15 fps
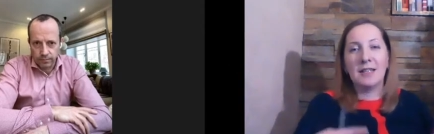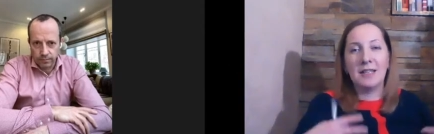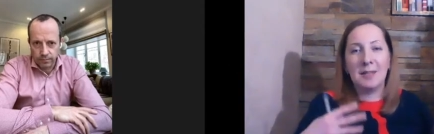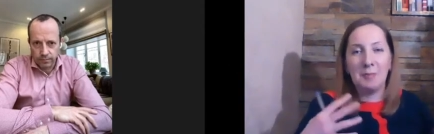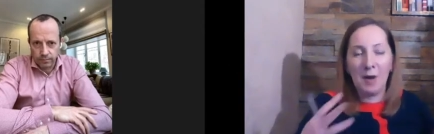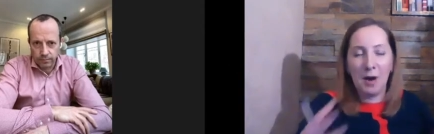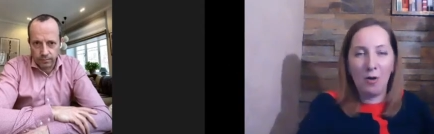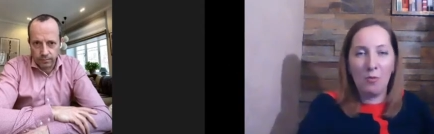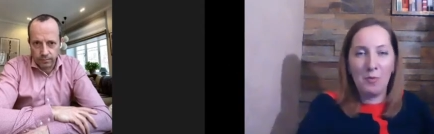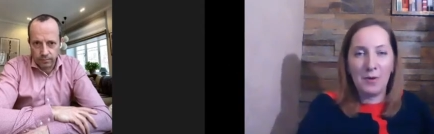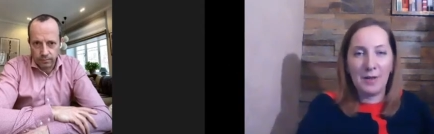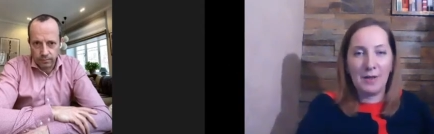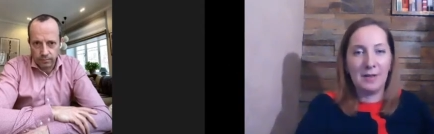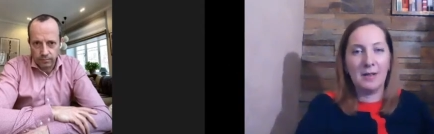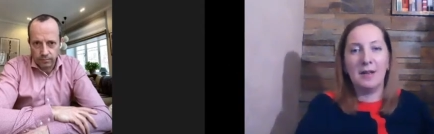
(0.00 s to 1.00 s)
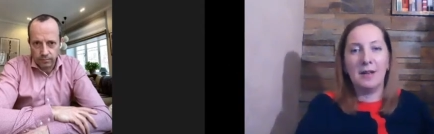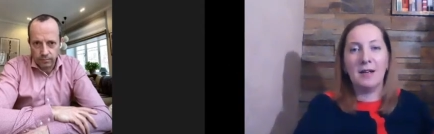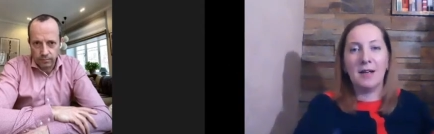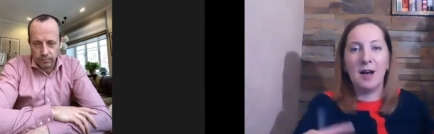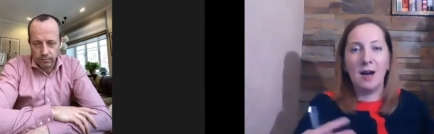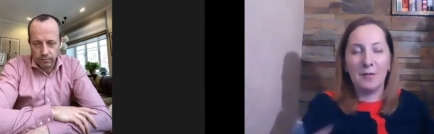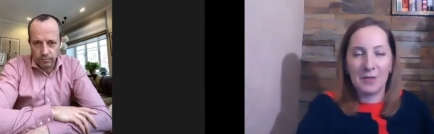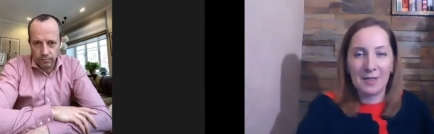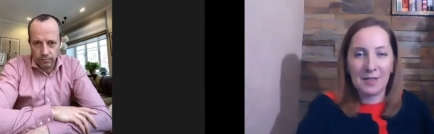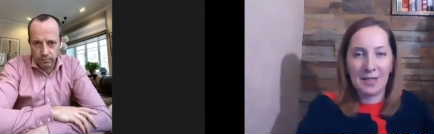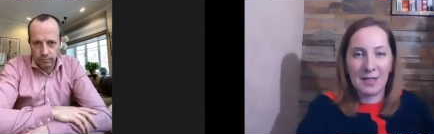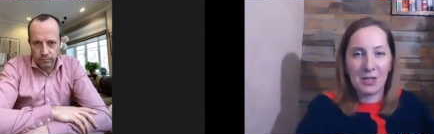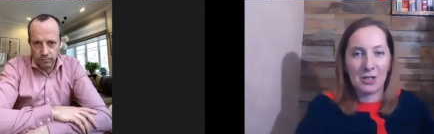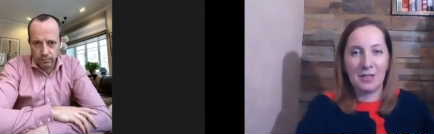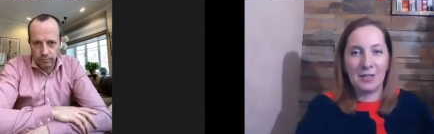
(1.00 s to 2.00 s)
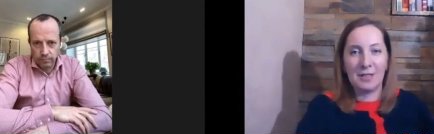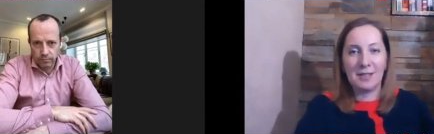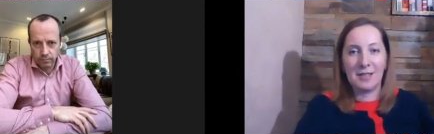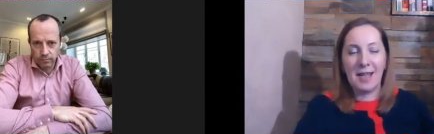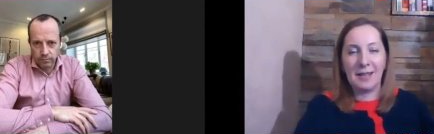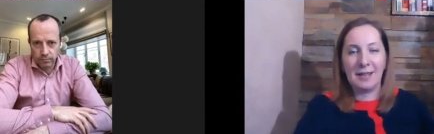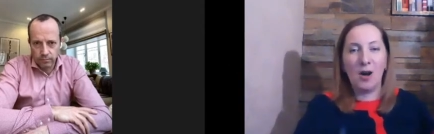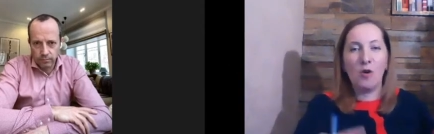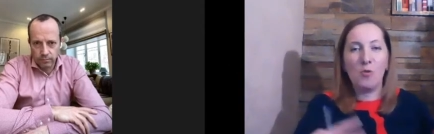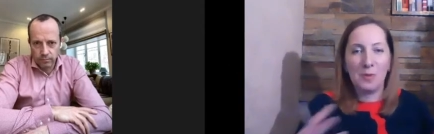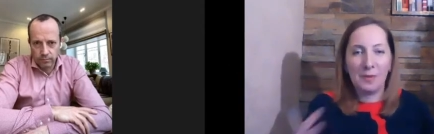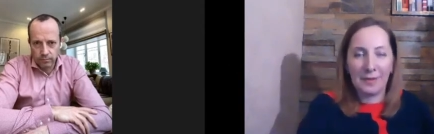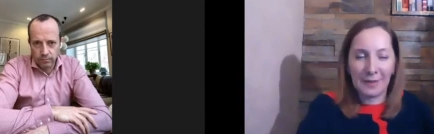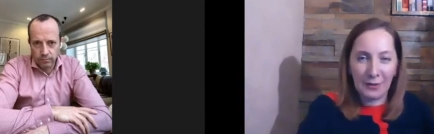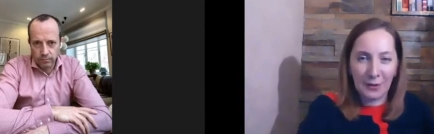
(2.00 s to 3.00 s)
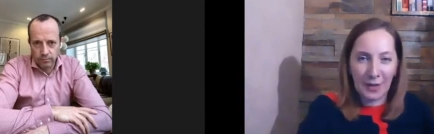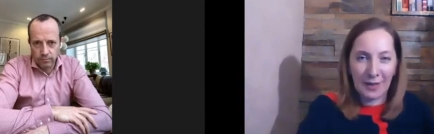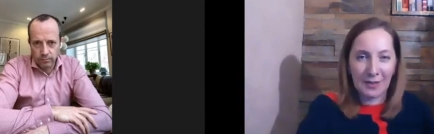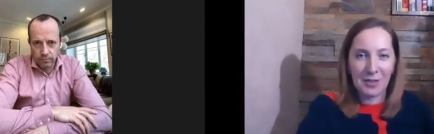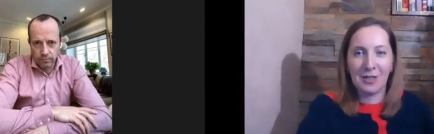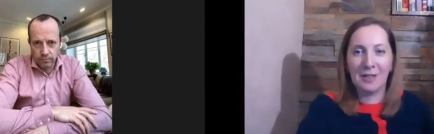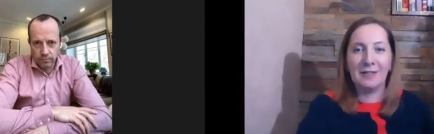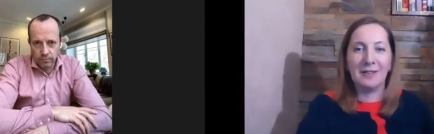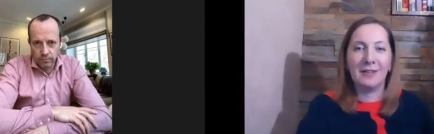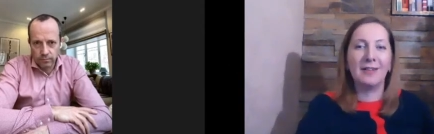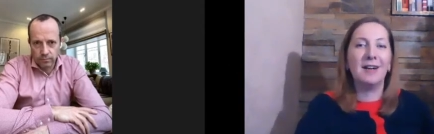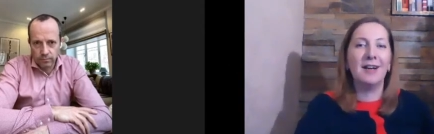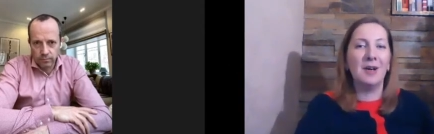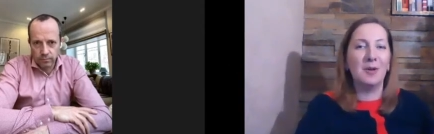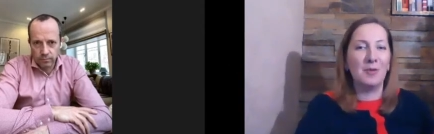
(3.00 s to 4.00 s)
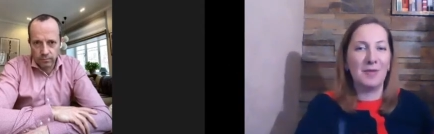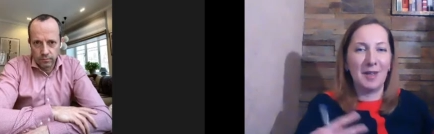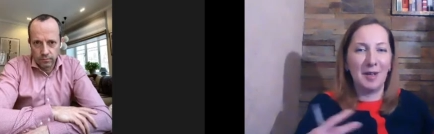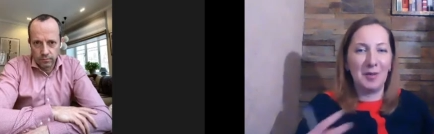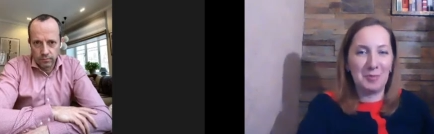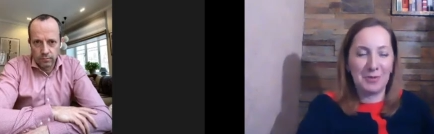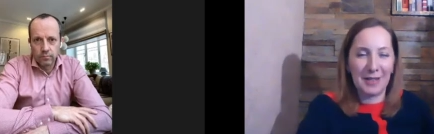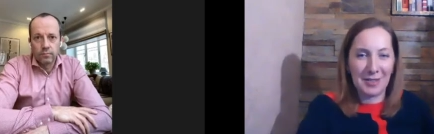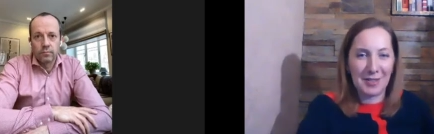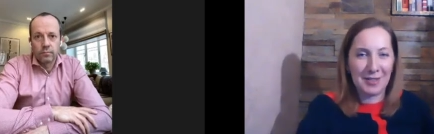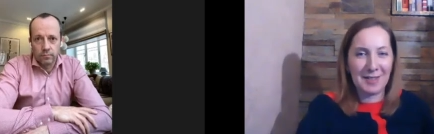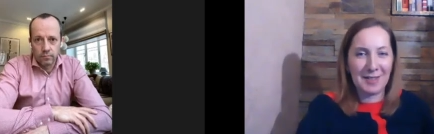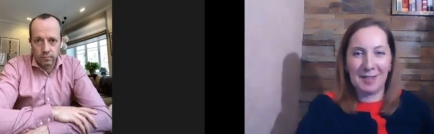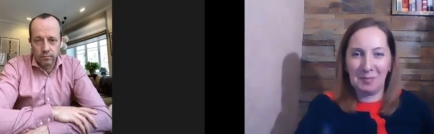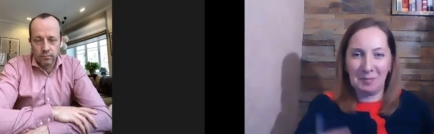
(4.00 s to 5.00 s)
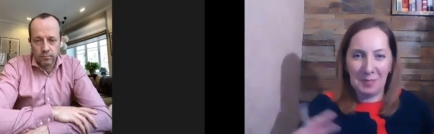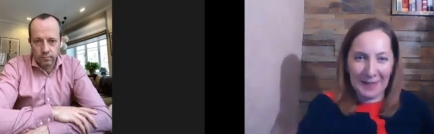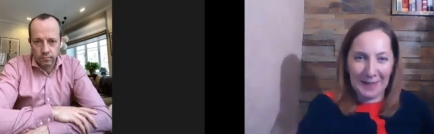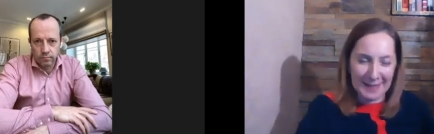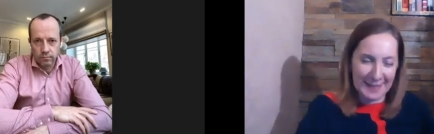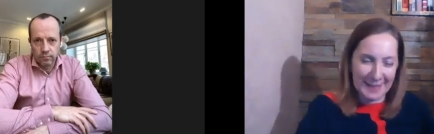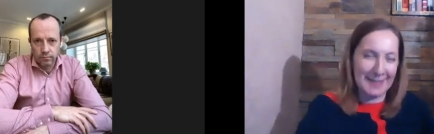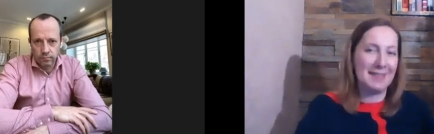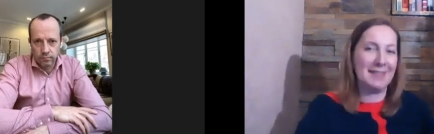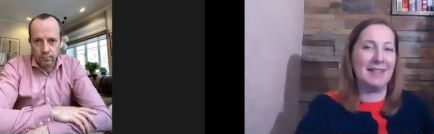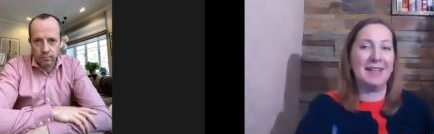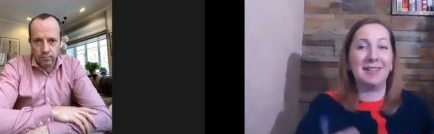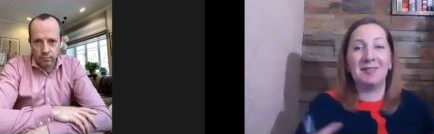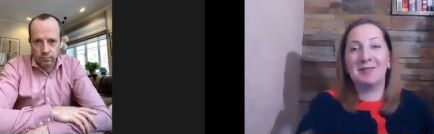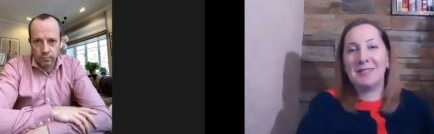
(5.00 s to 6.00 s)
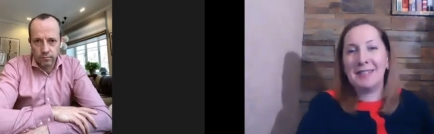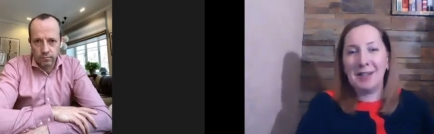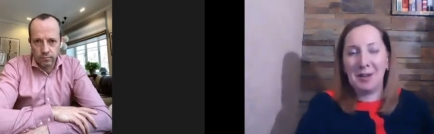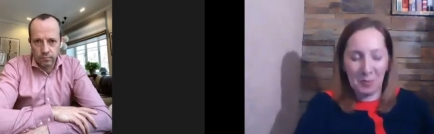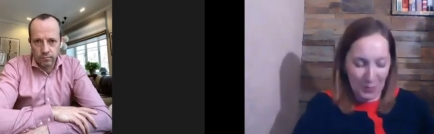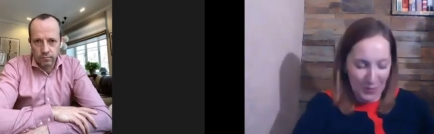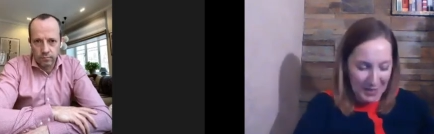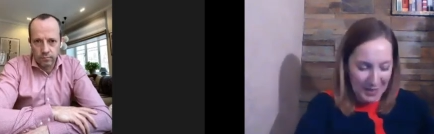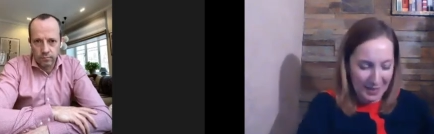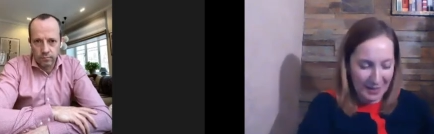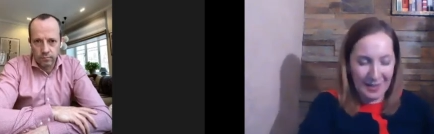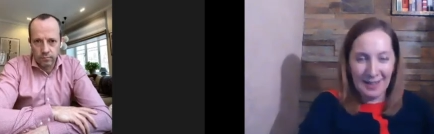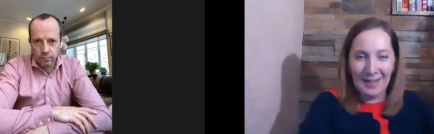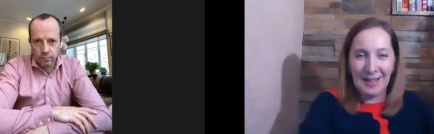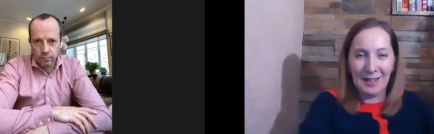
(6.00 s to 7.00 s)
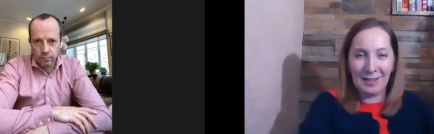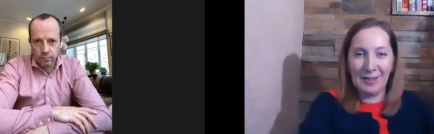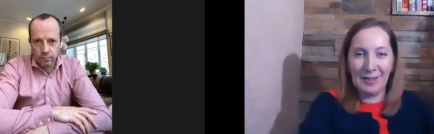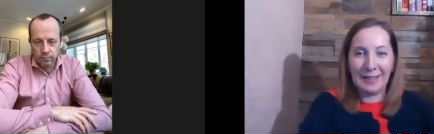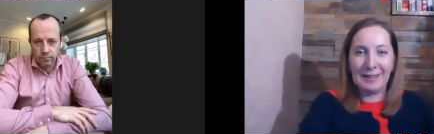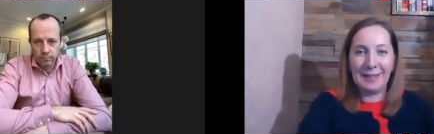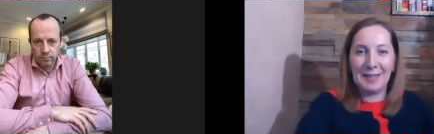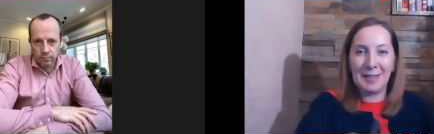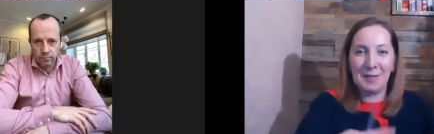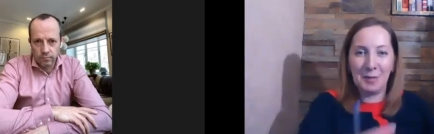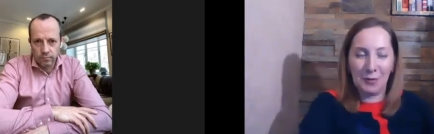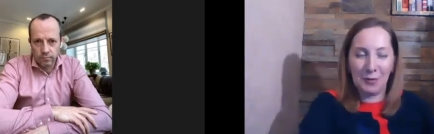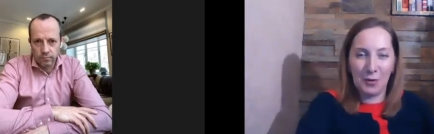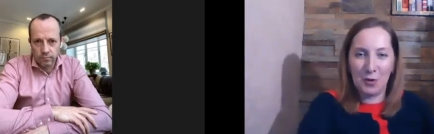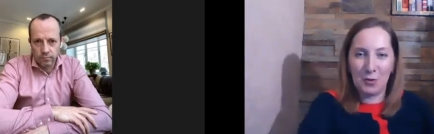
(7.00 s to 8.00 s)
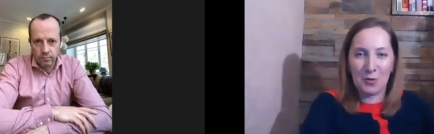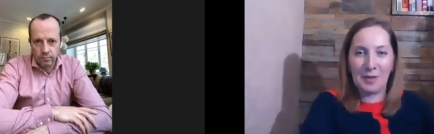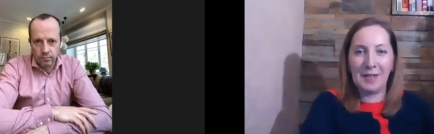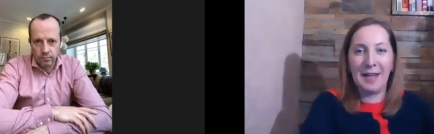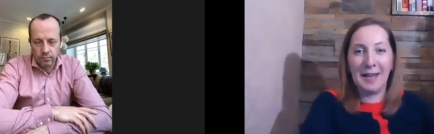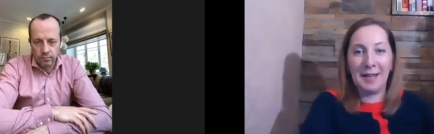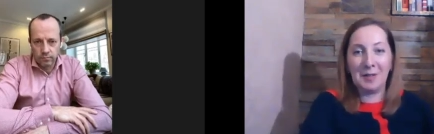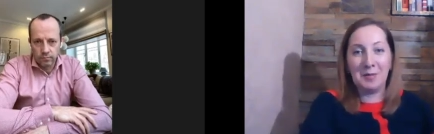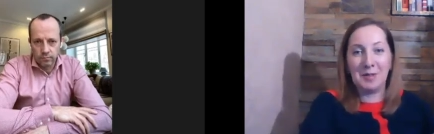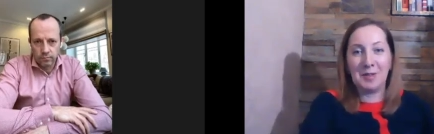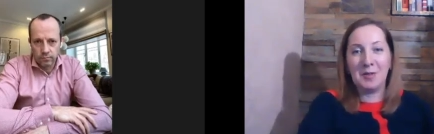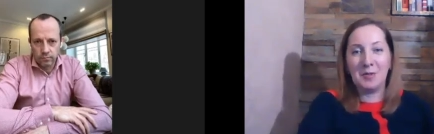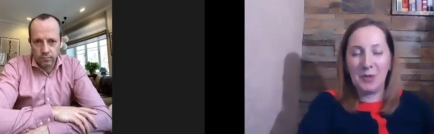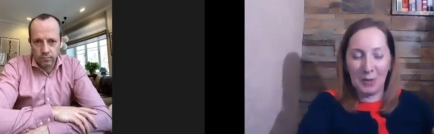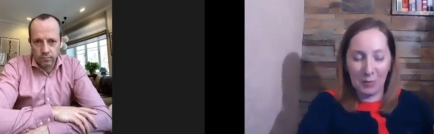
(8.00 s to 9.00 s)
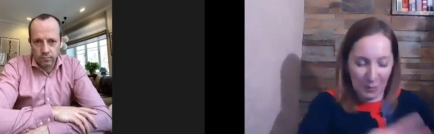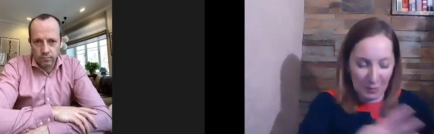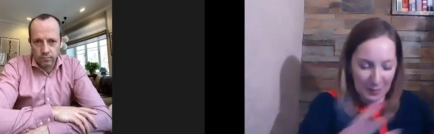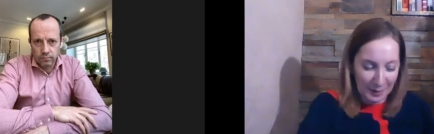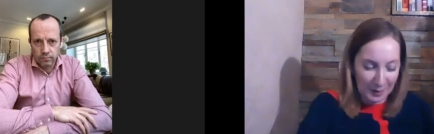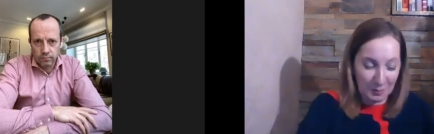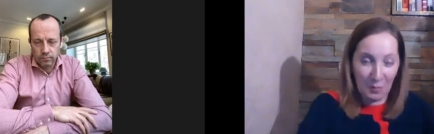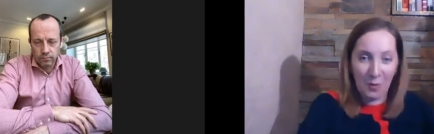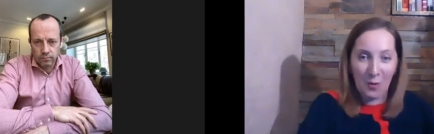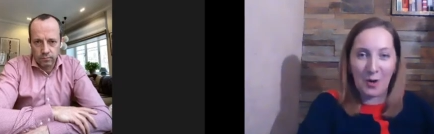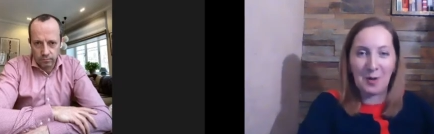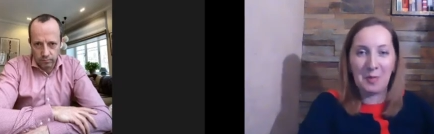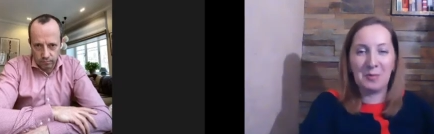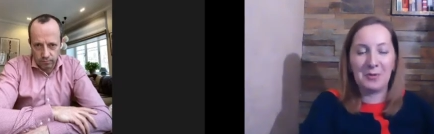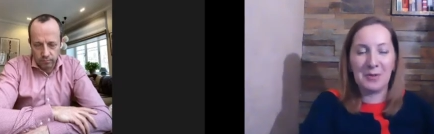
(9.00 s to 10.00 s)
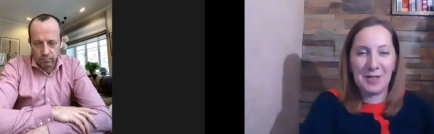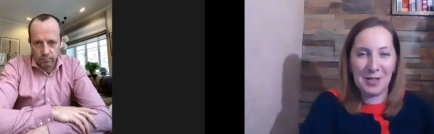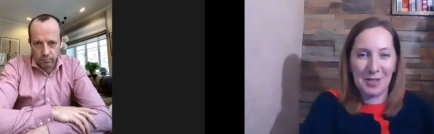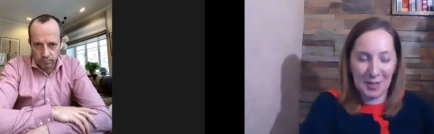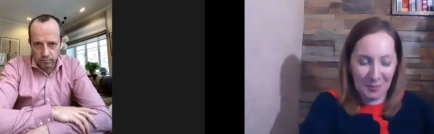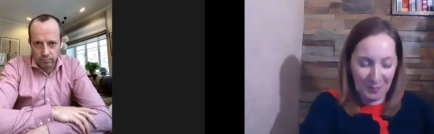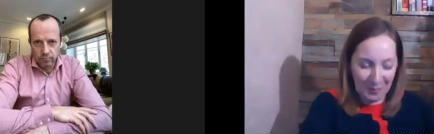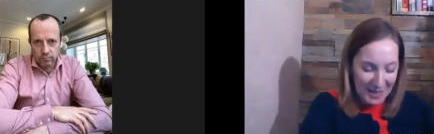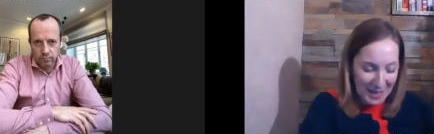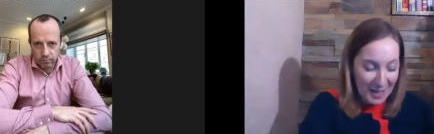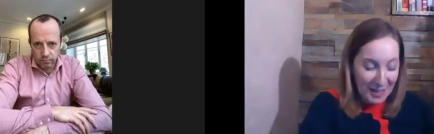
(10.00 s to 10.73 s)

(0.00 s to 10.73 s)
Speaker 1: keep open conversations and openly look at each other without prejudice and biases, then, you know, we are likely to move forward, and we will build more bridges.